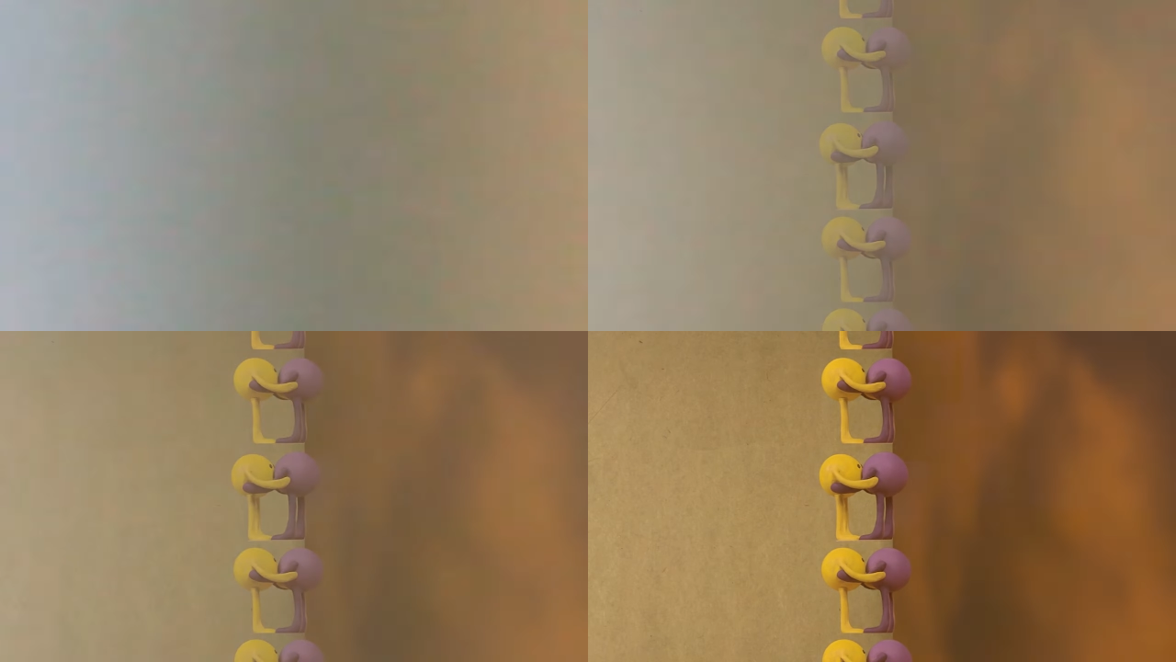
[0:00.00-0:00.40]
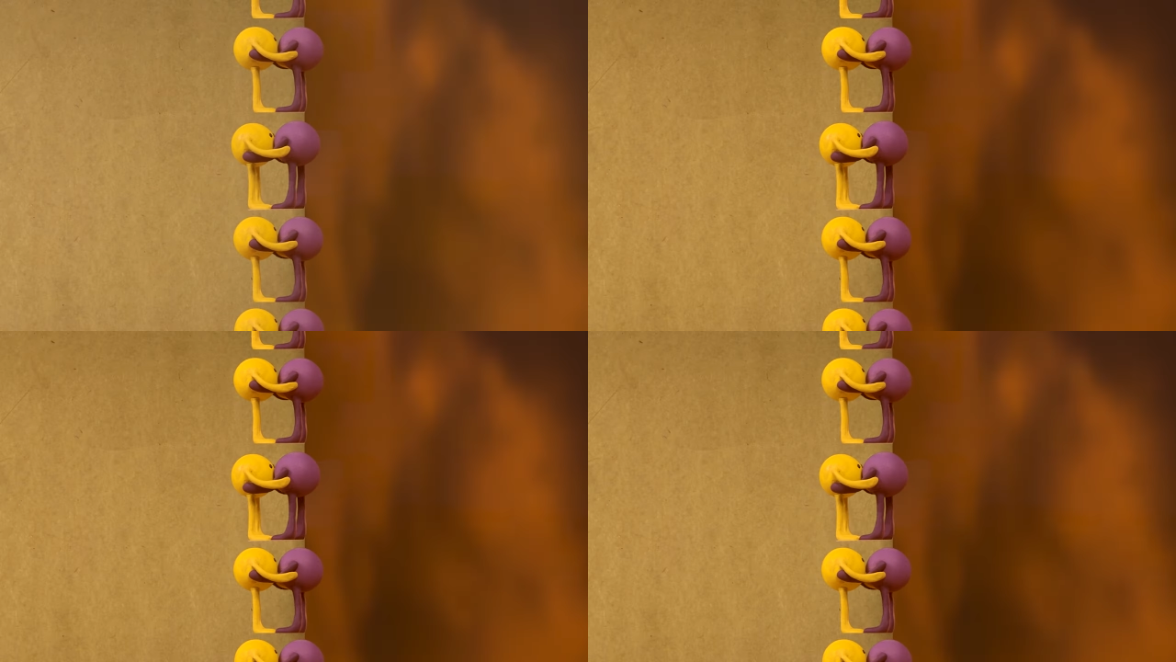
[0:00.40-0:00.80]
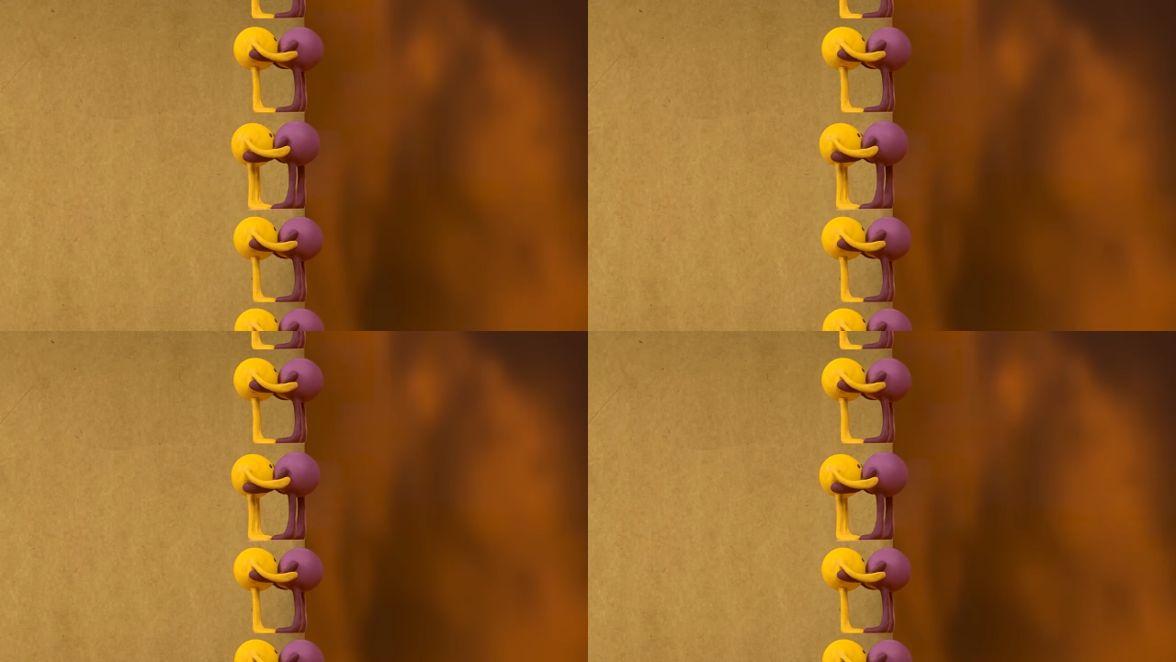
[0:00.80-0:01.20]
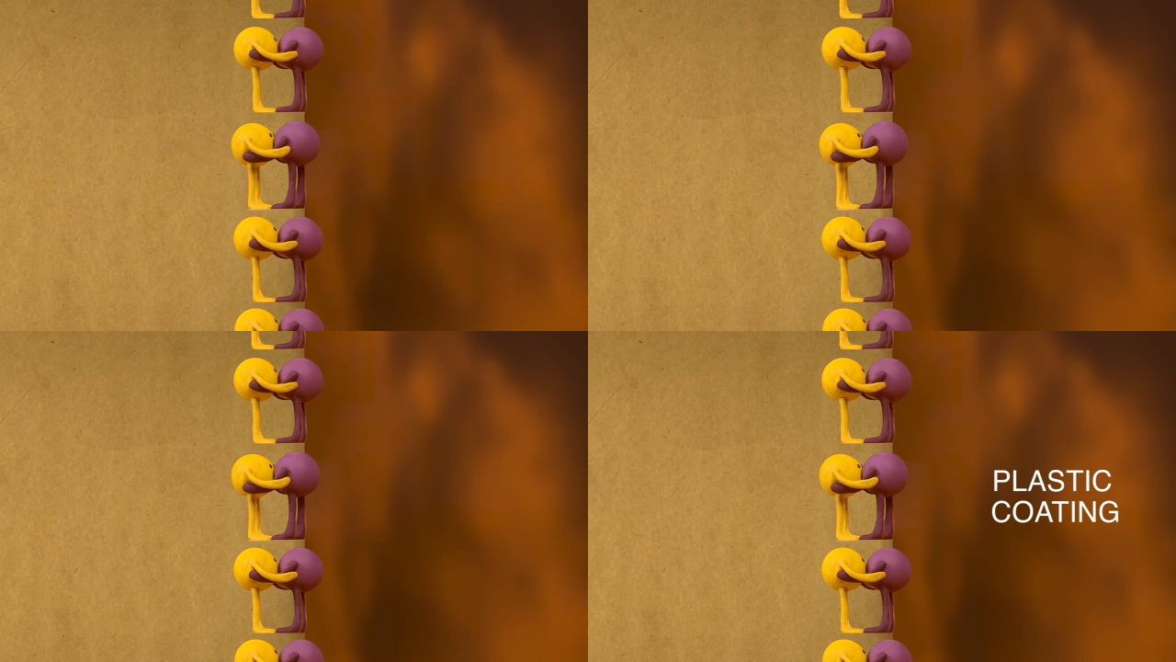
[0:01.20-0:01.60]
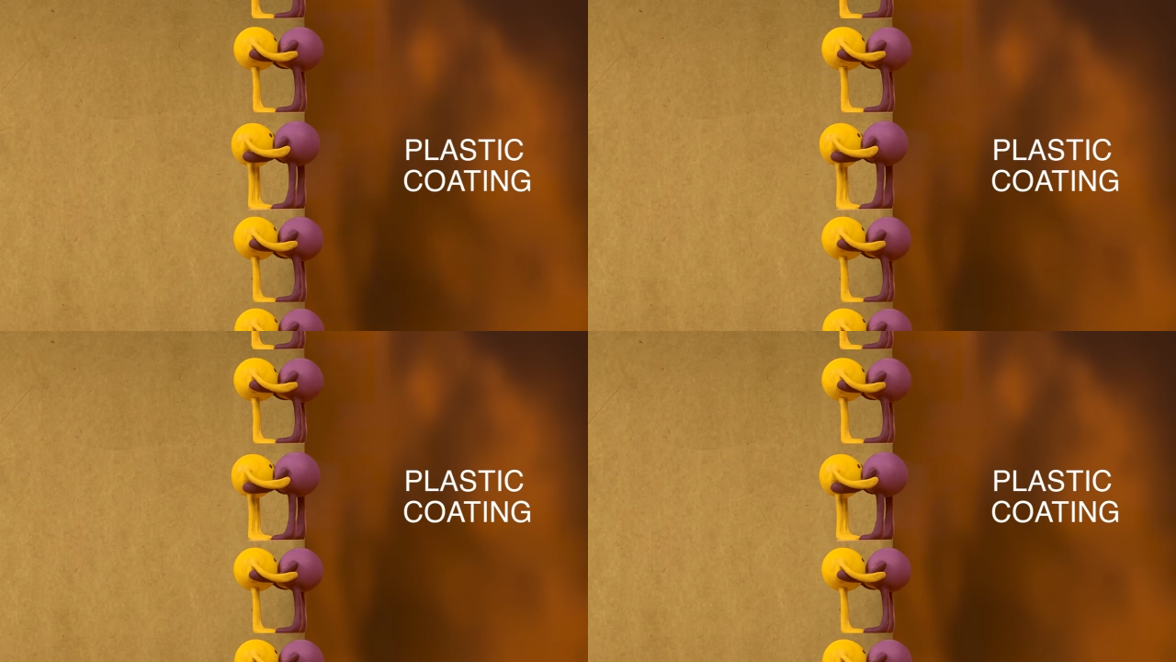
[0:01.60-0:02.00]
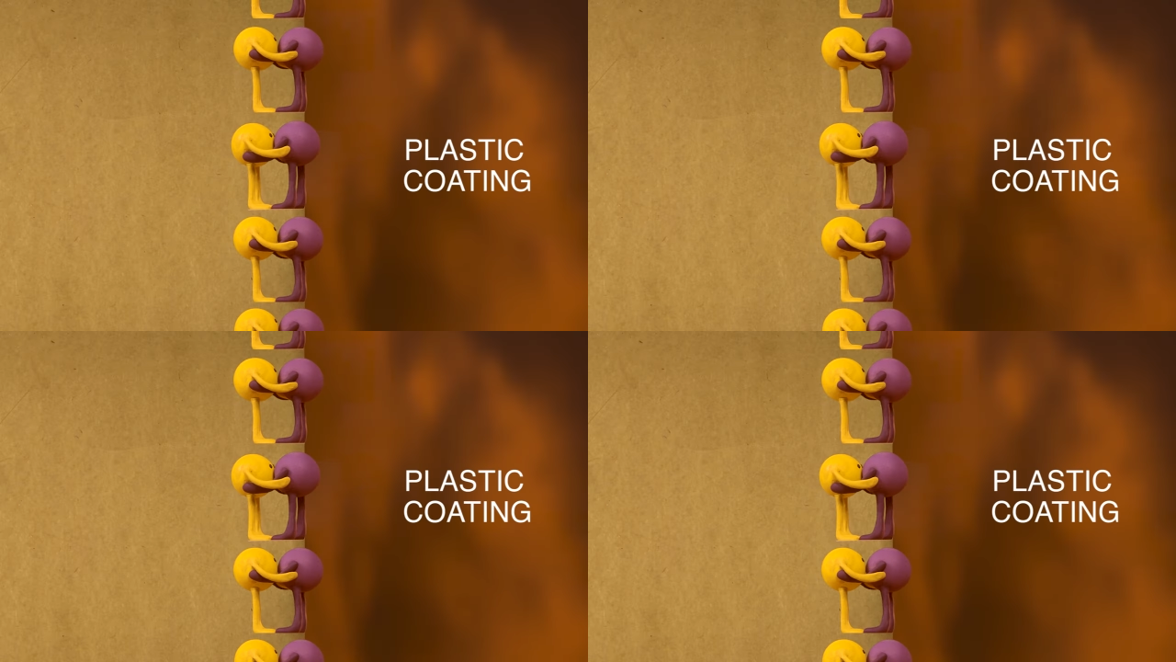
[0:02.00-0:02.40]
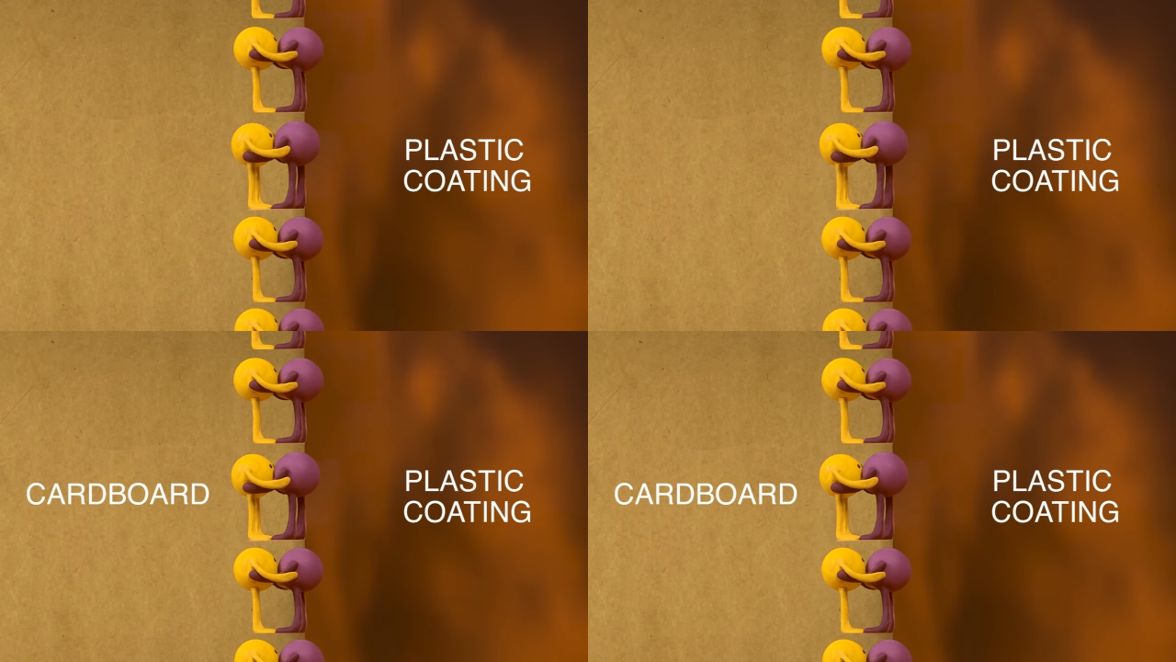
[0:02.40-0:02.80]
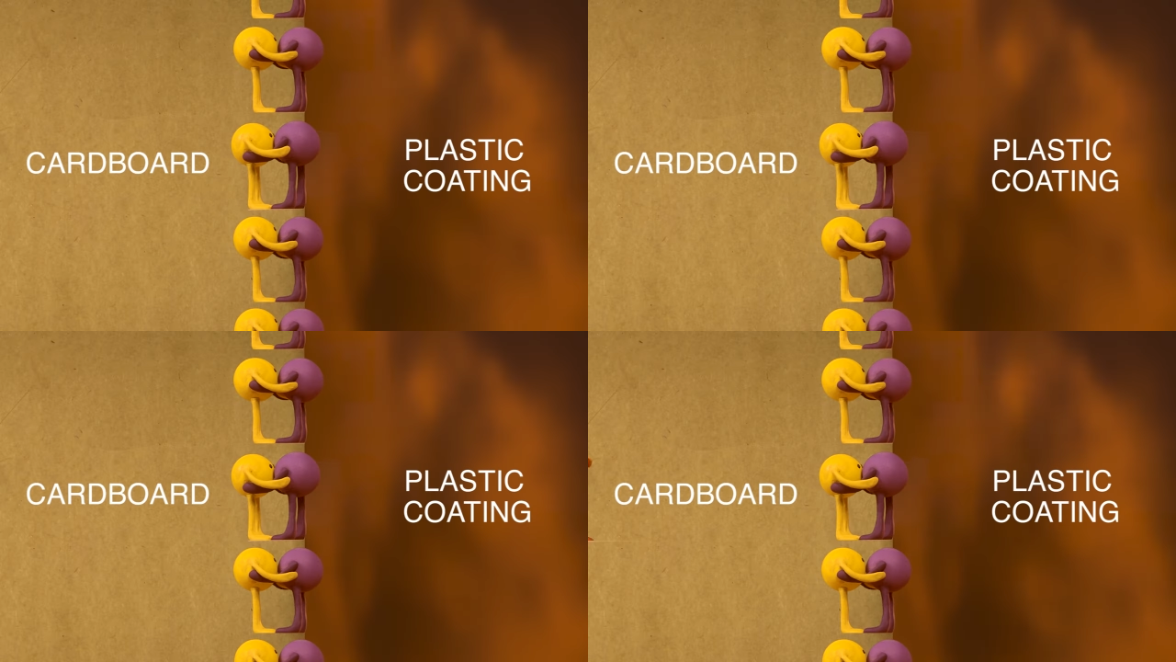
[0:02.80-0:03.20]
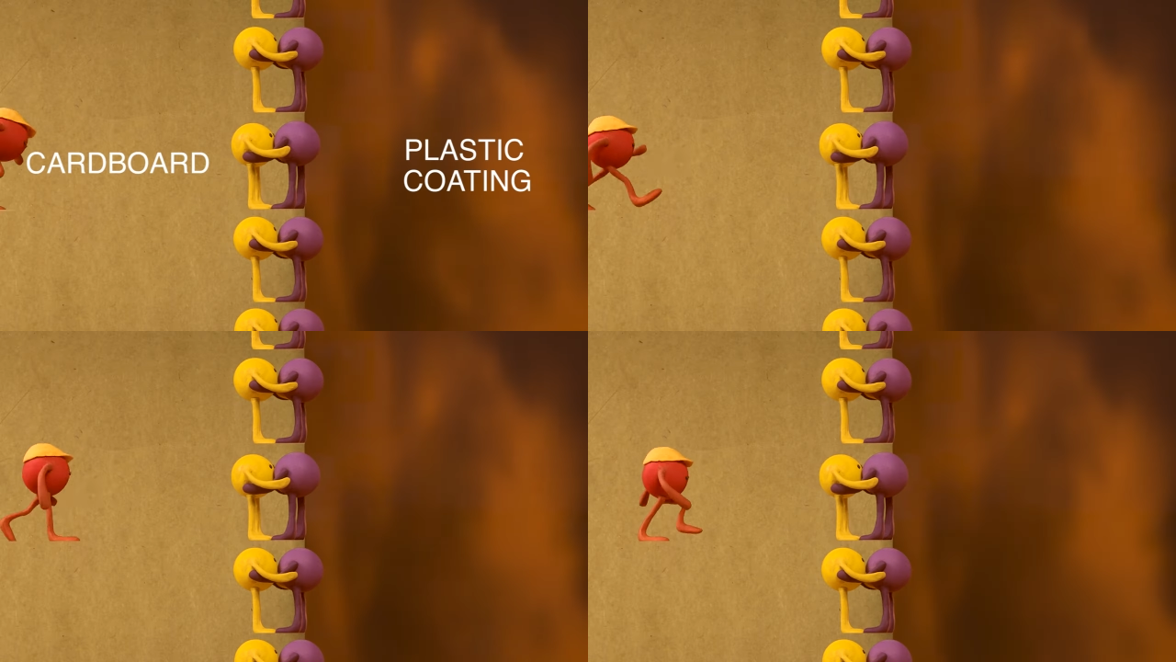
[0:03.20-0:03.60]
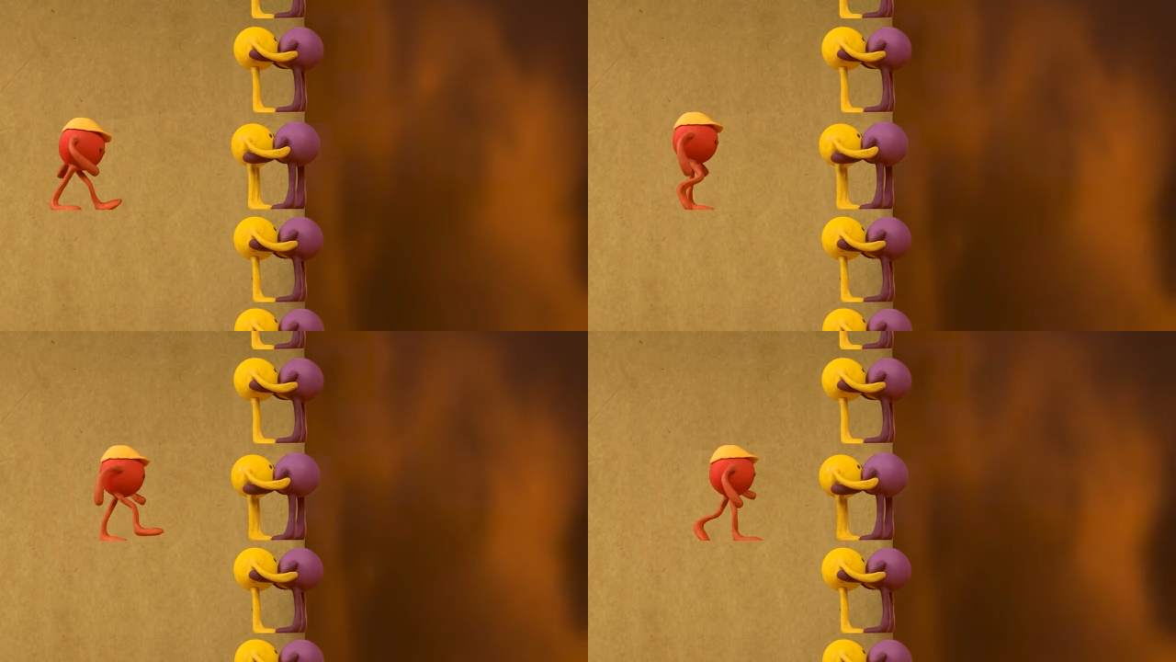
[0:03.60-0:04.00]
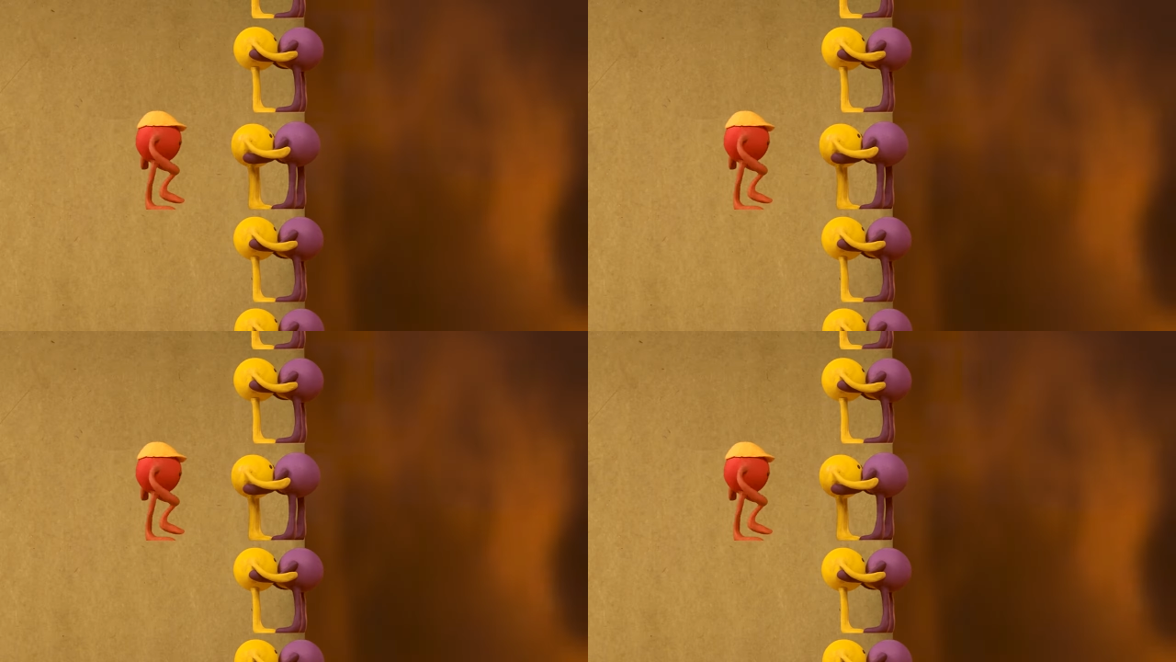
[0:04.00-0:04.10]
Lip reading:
(no speaker visible)